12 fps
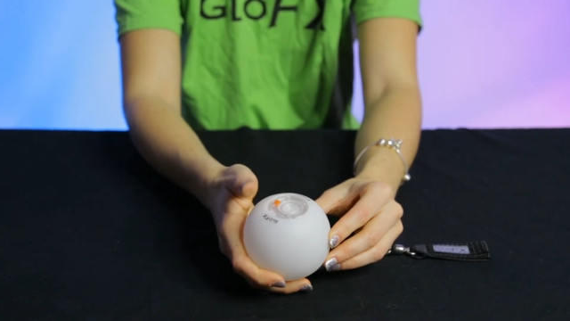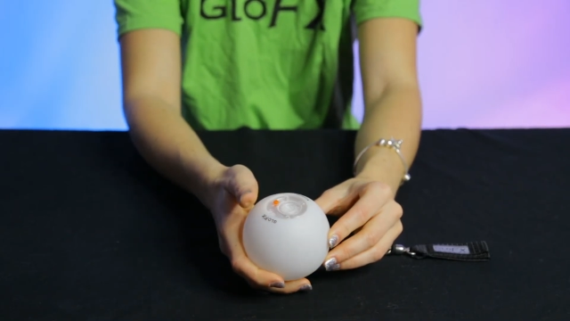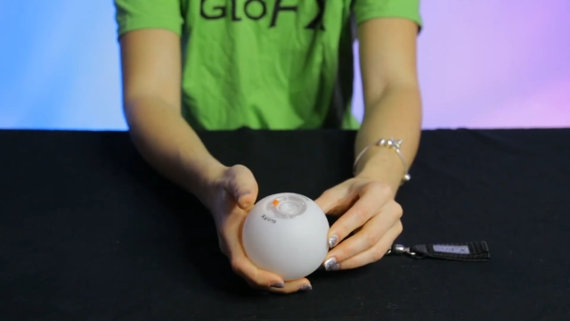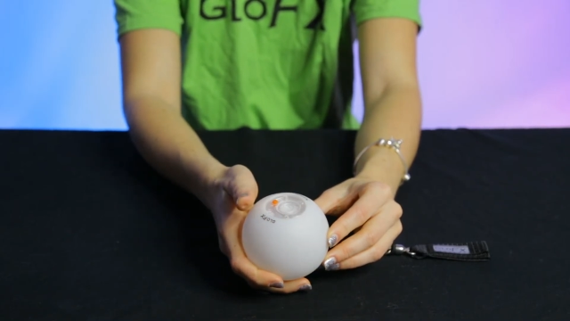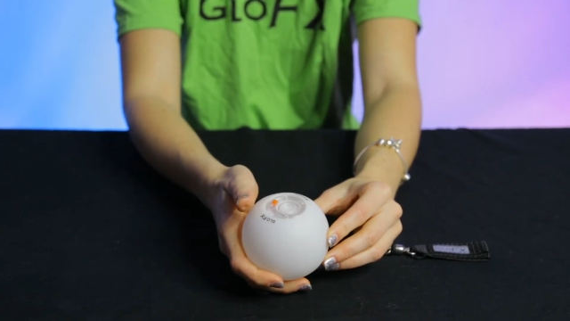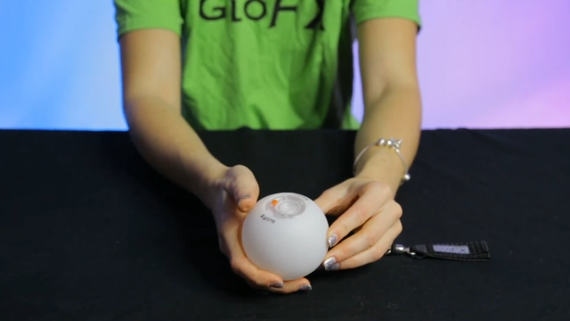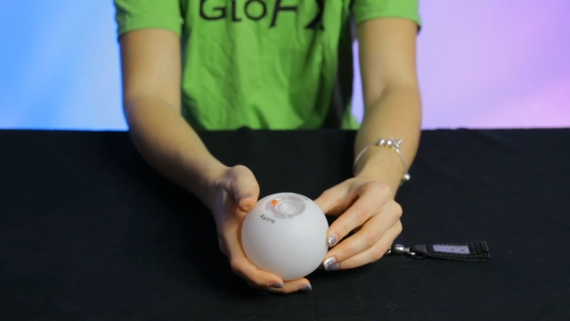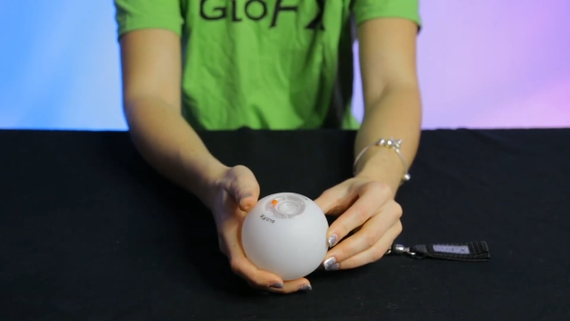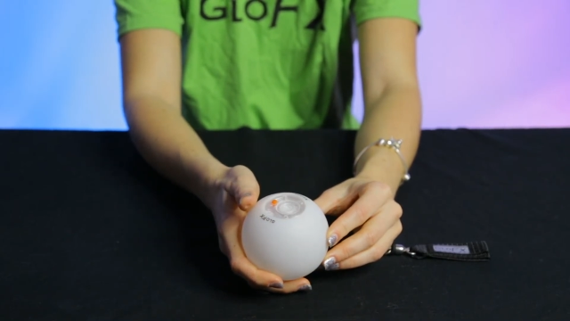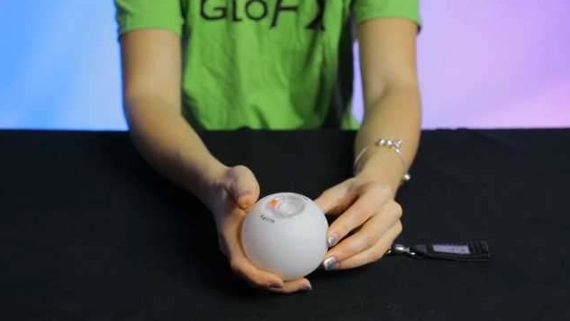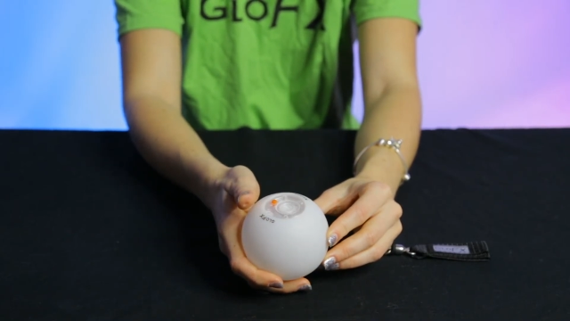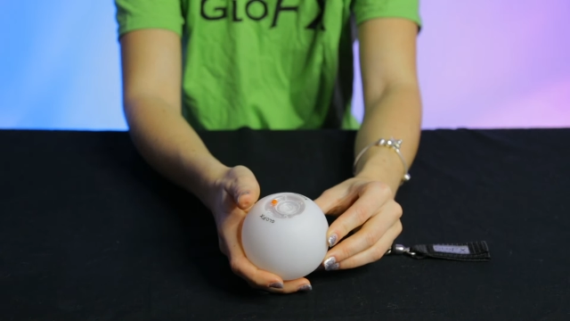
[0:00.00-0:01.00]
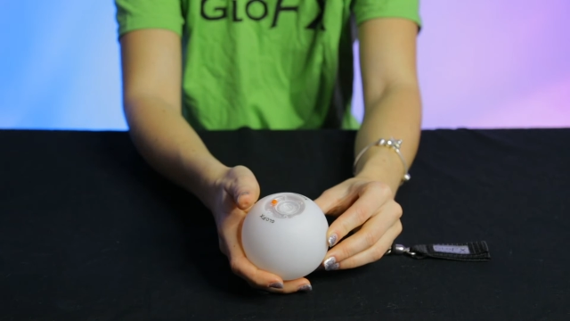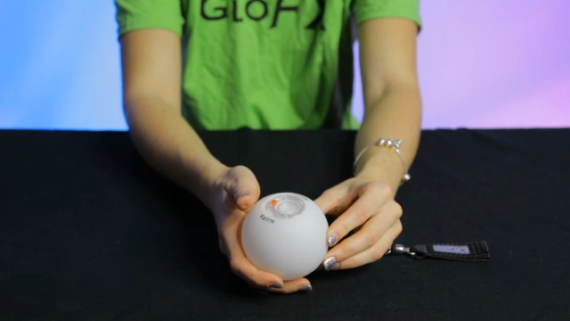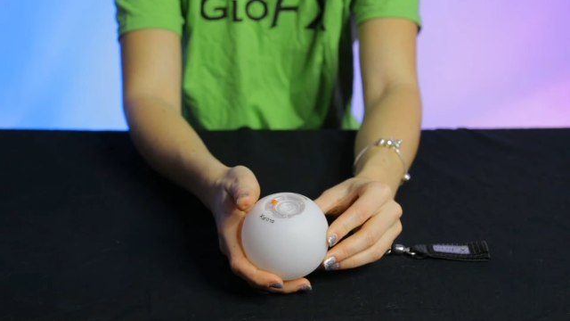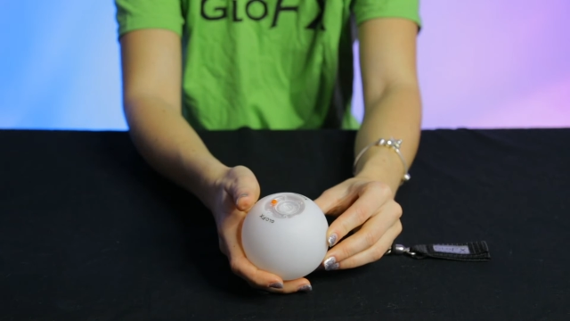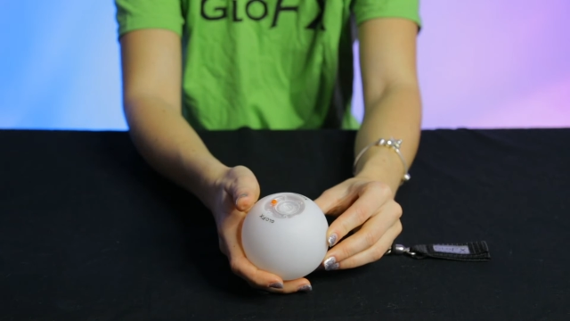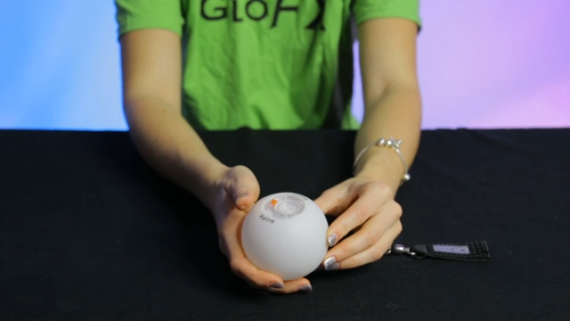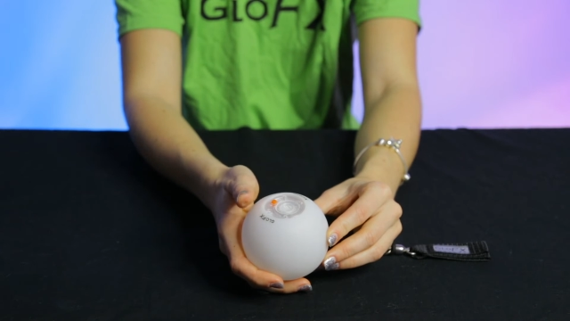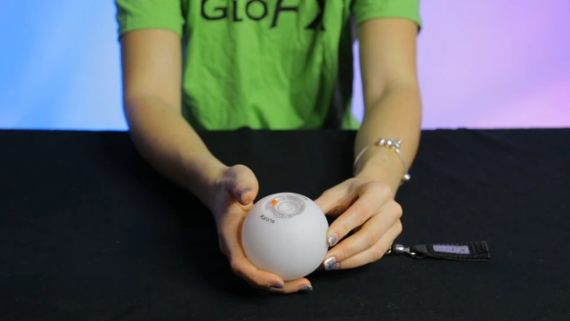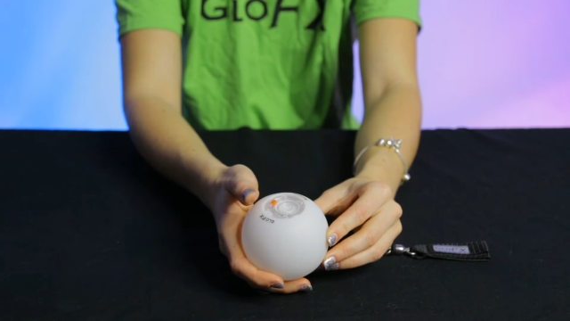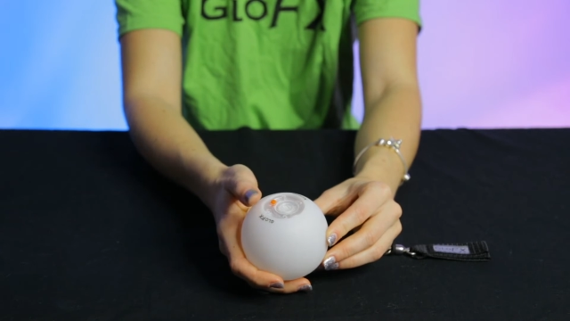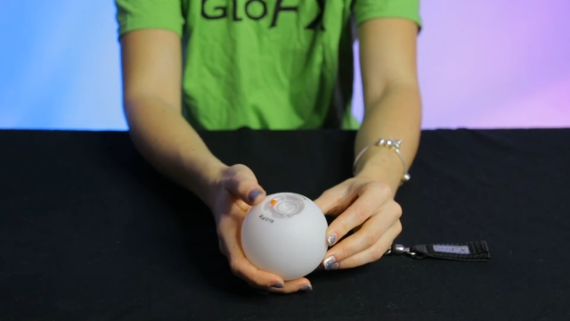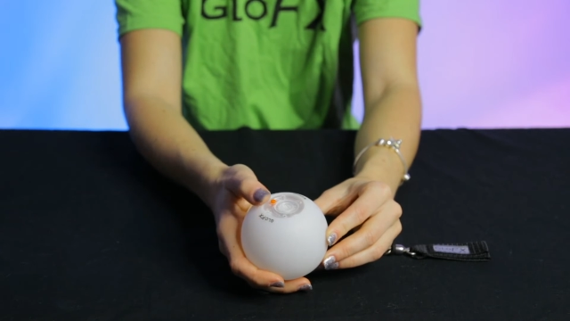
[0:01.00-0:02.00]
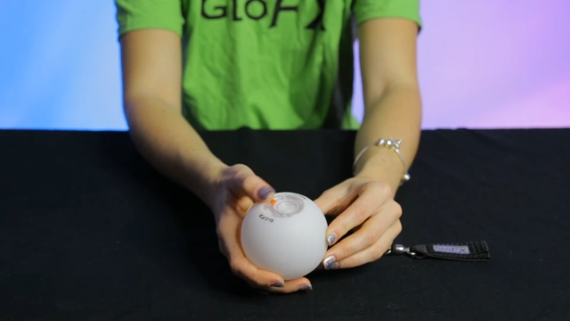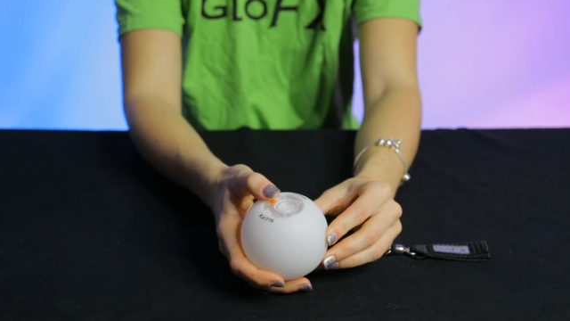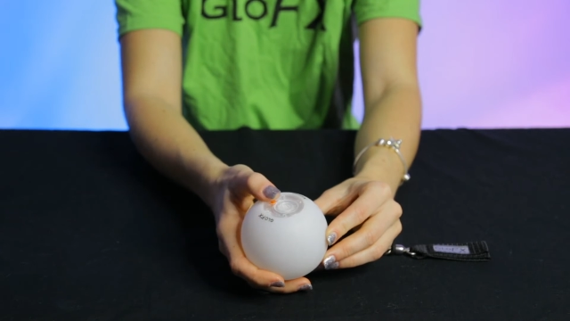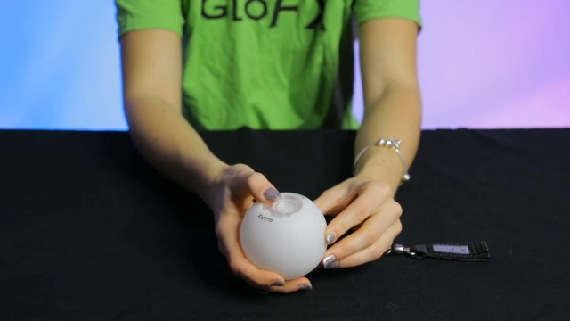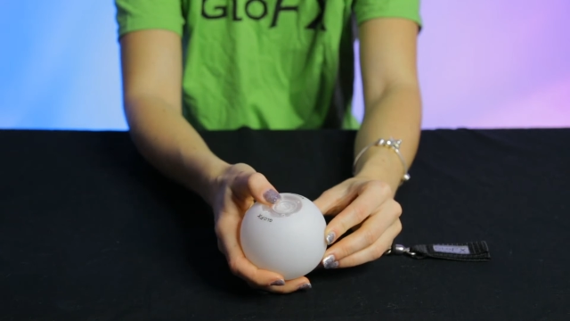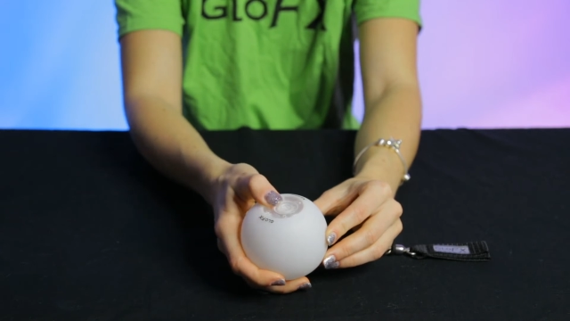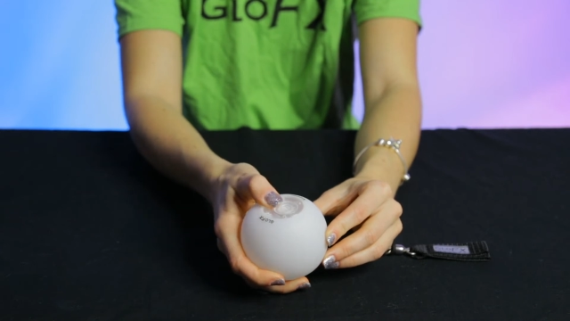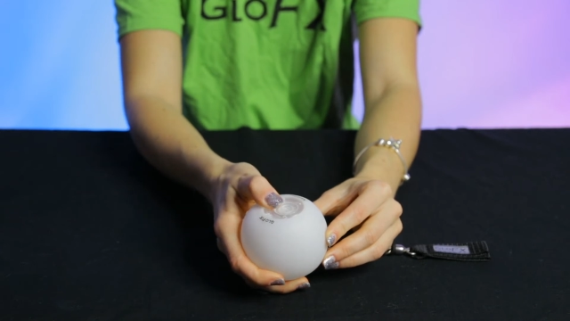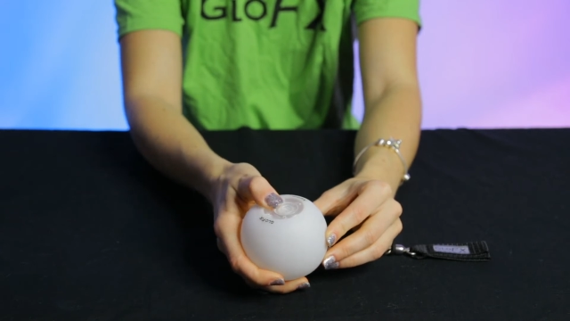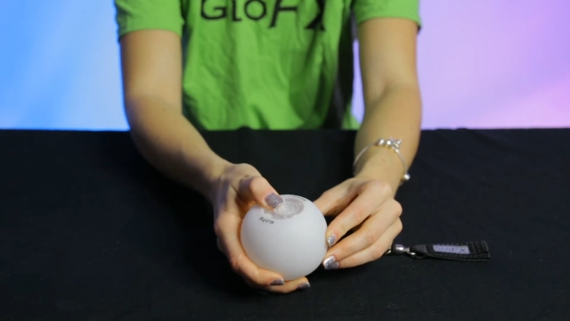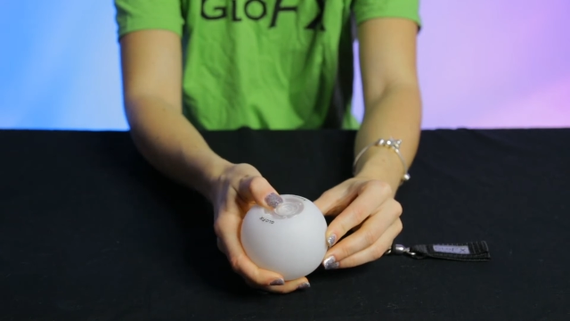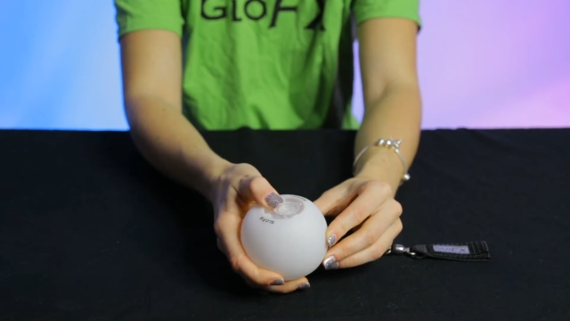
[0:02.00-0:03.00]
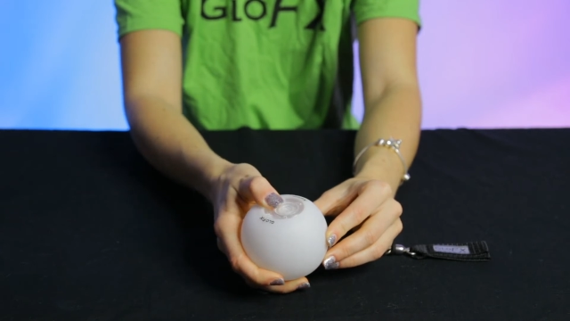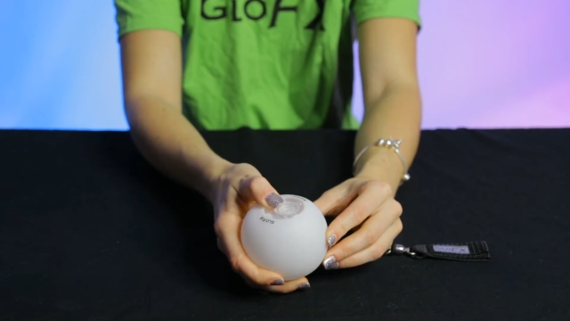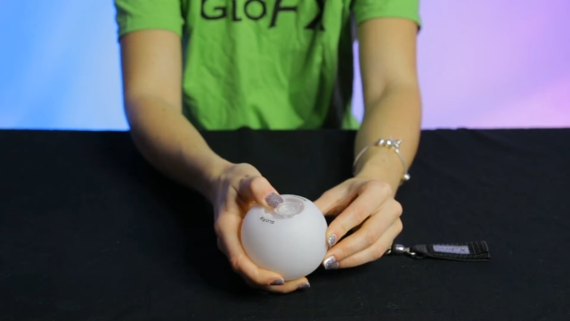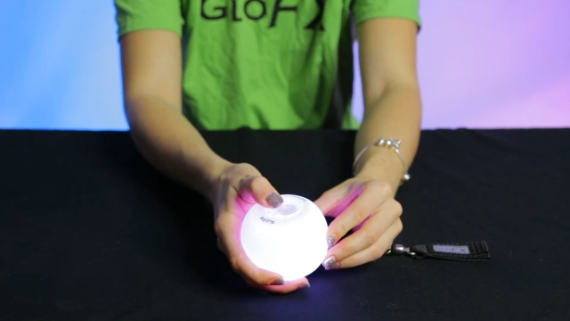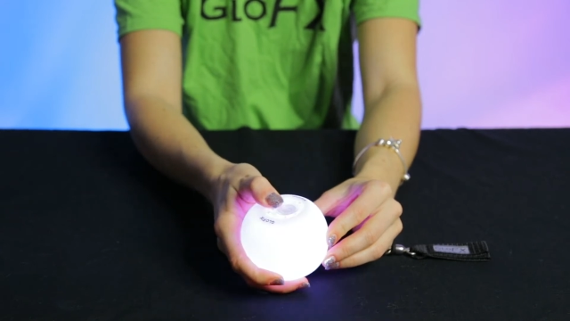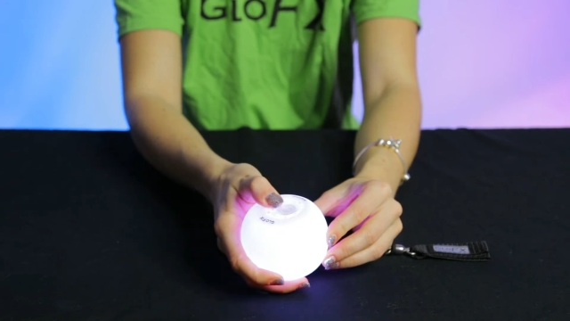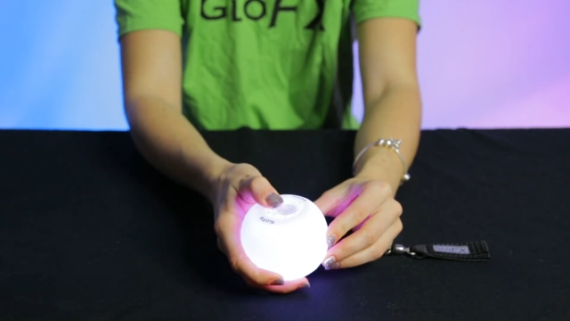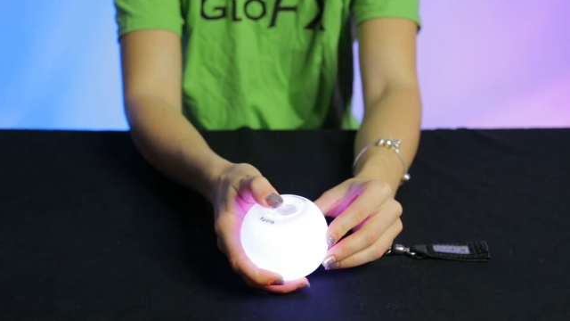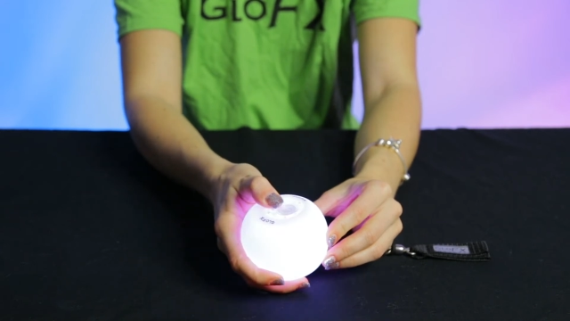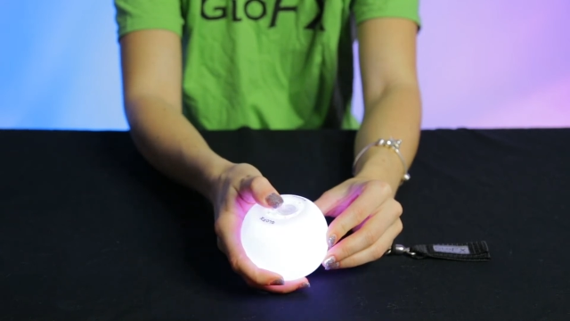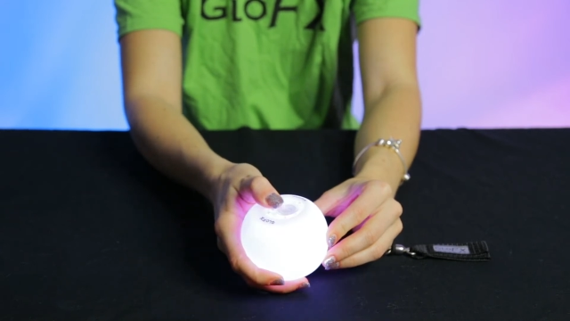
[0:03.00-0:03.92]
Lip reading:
[unreadable: no face in view]